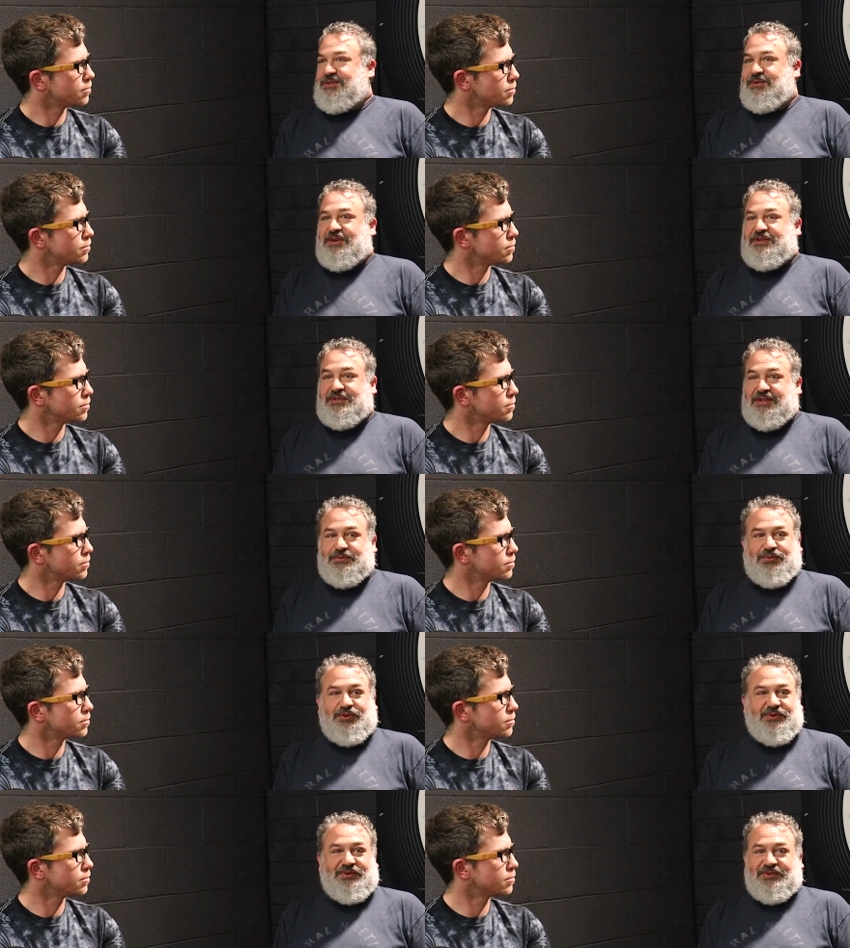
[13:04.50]
Speaker 1: to us as
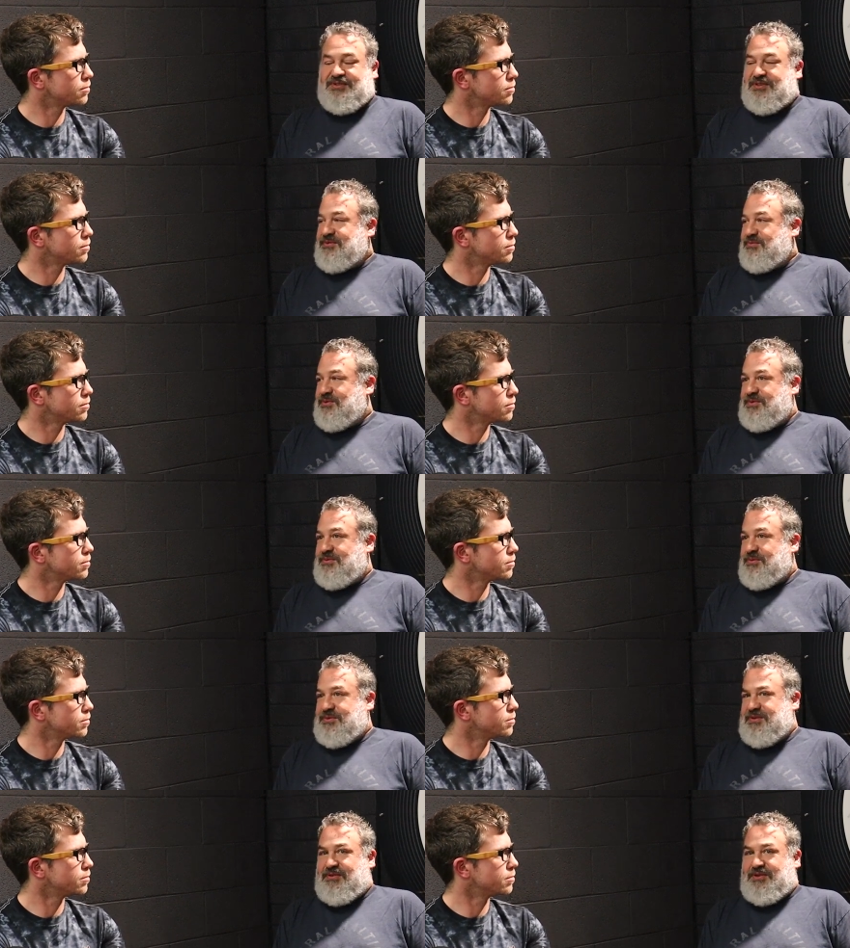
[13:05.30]
brewers, and we, it
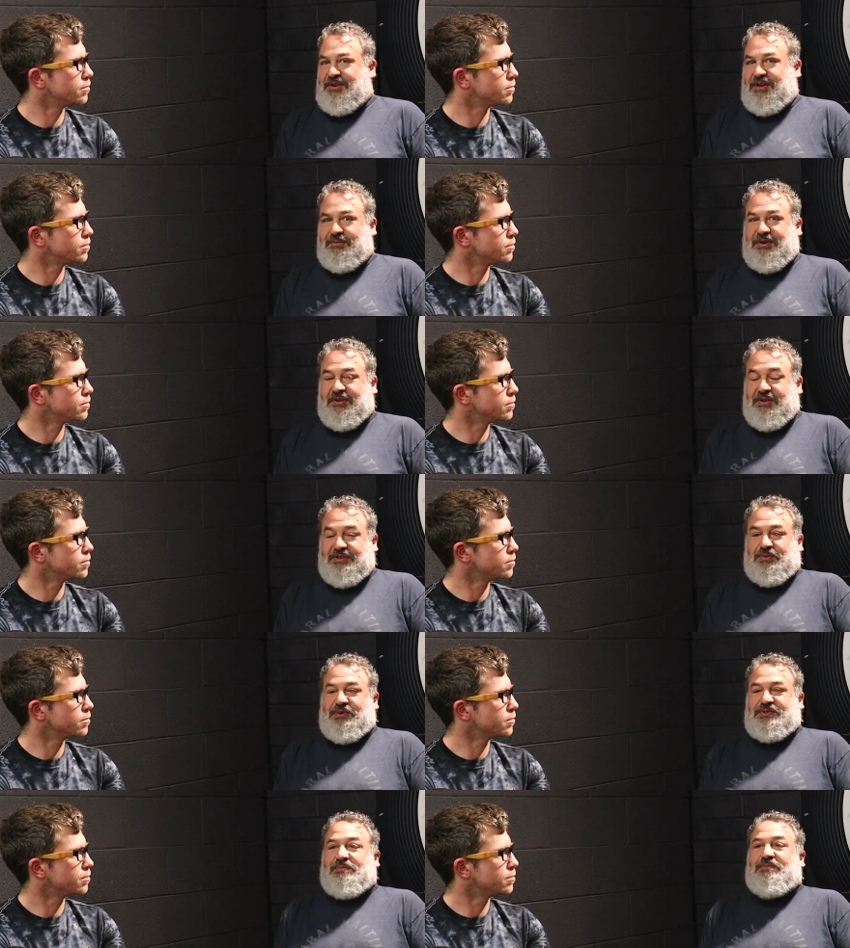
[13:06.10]
was never talked about because it
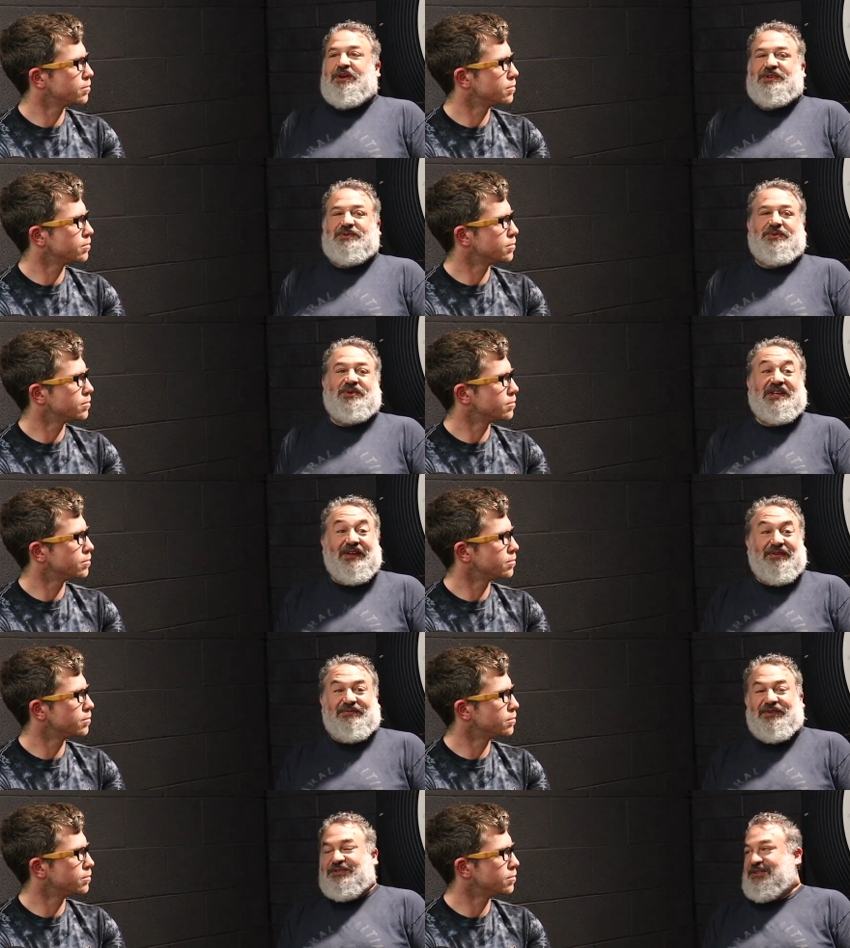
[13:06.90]
wasn't possible to get
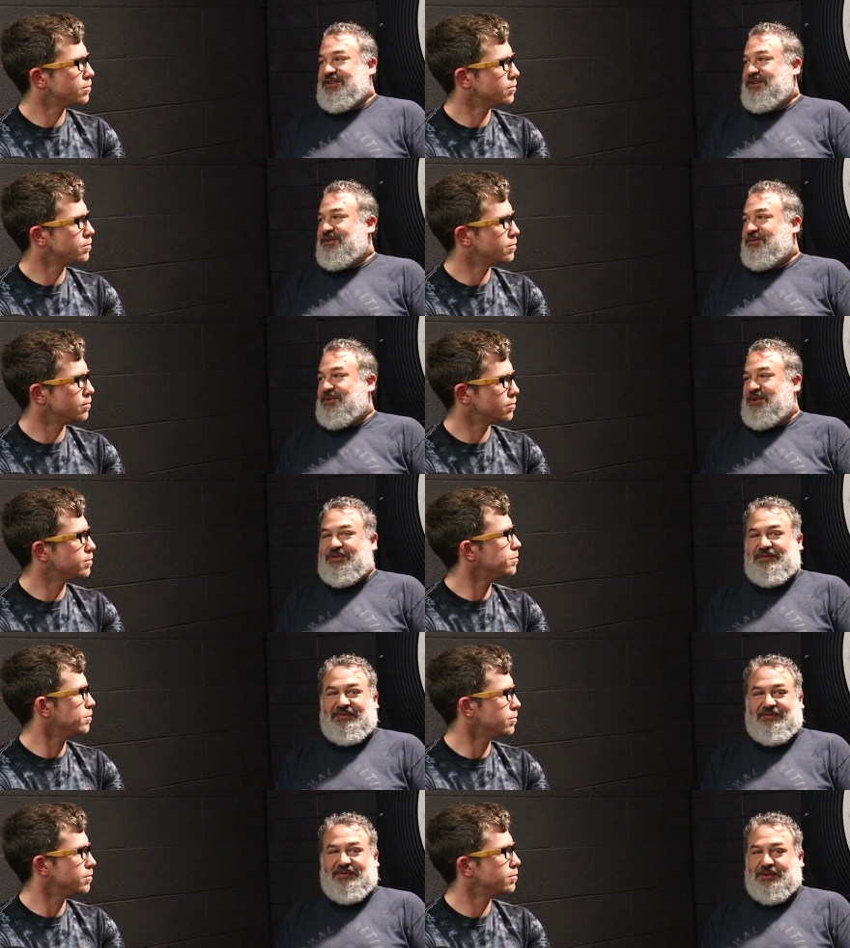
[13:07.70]
freshly kiln malt
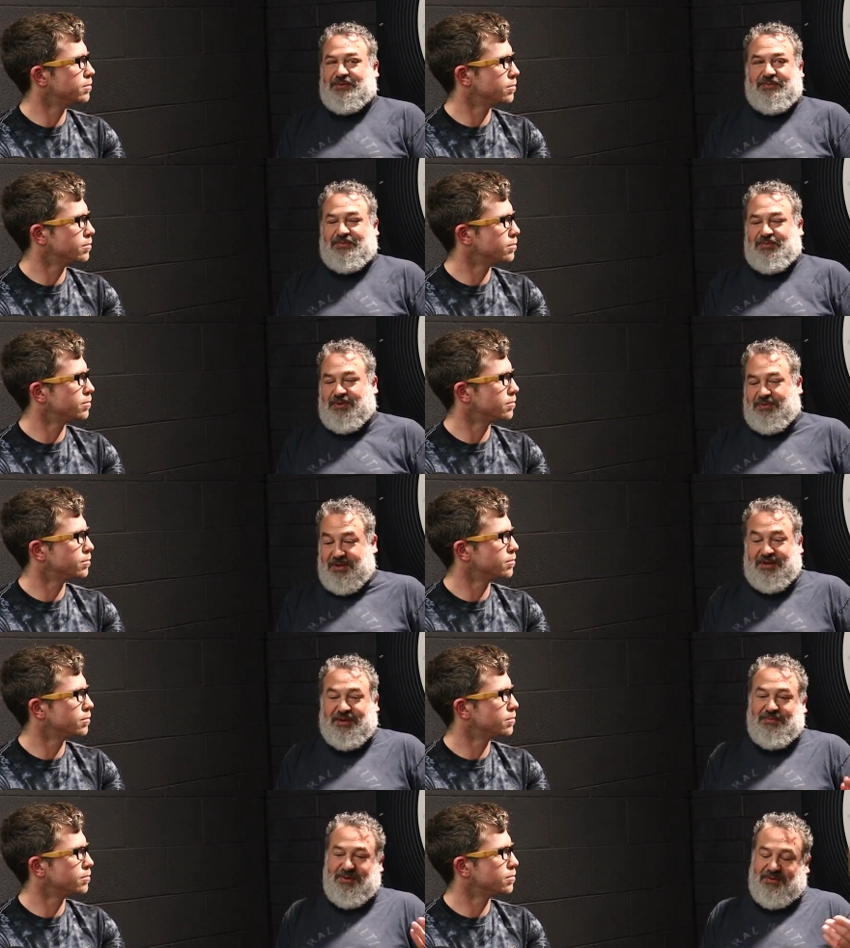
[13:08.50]
because we were
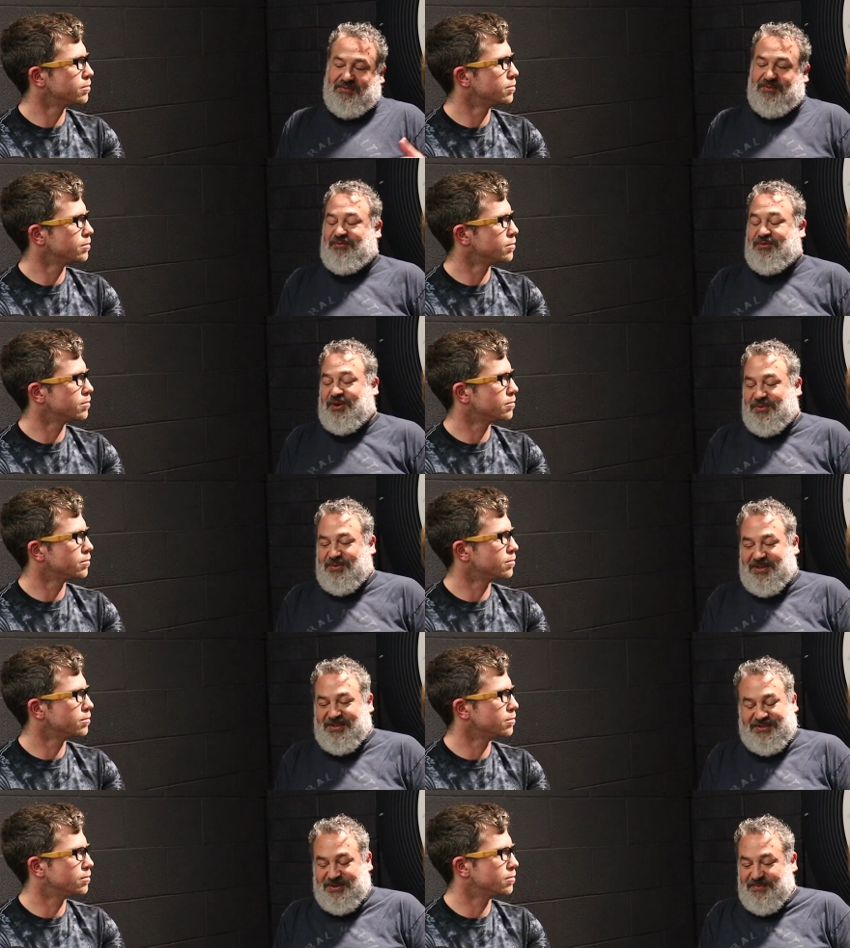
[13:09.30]
getting malt from far away.
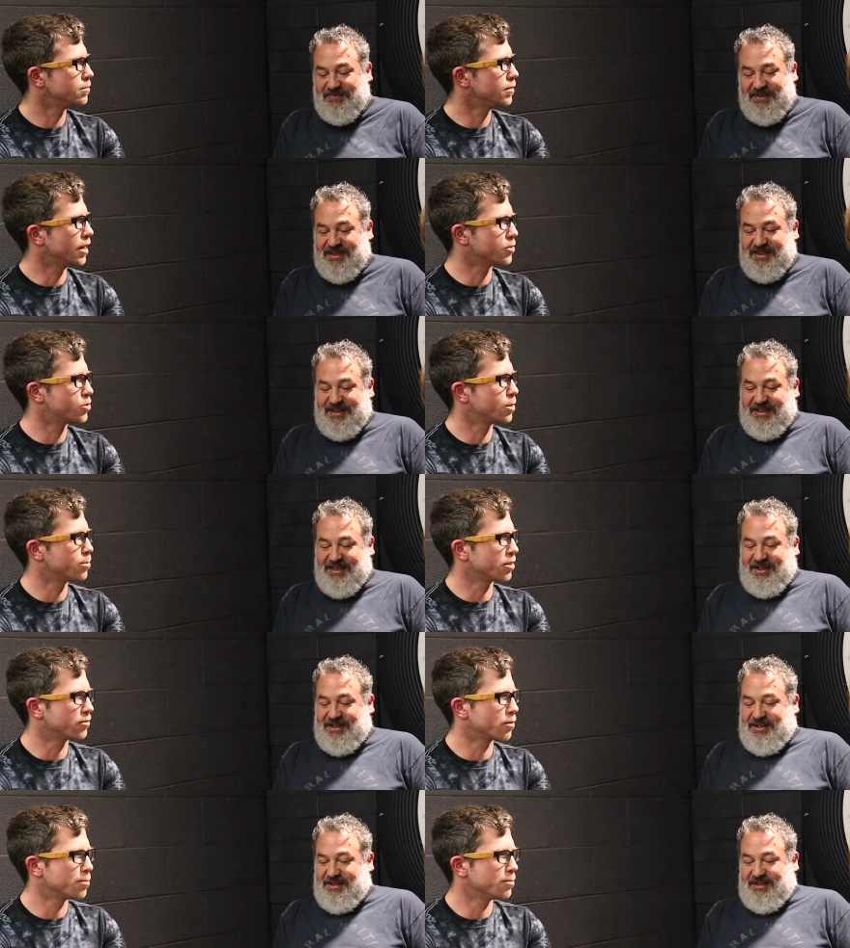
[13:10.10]
So
Speaker 2: yeah, shipping
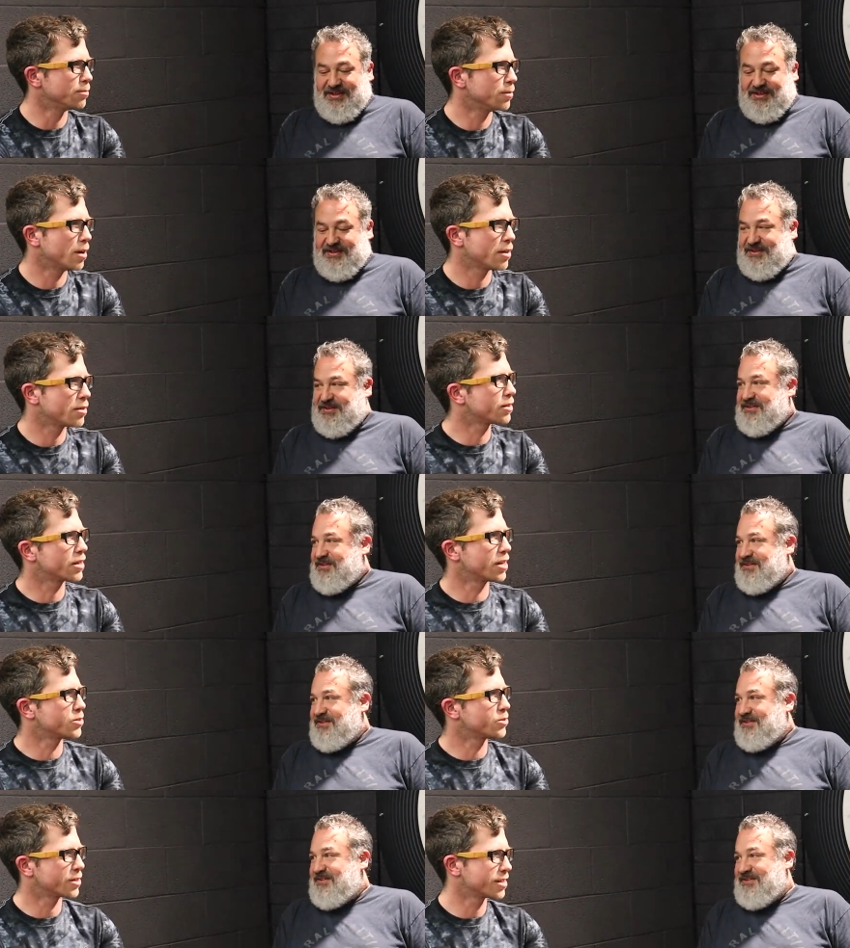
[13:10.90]
from other
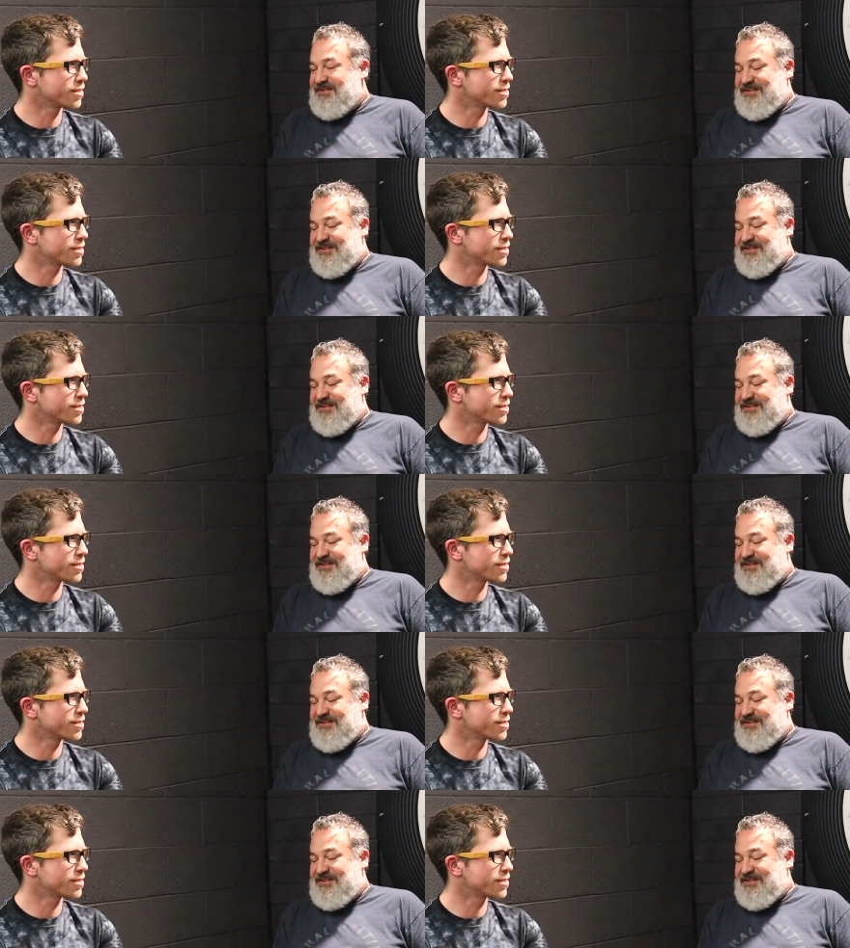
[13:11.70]
countries.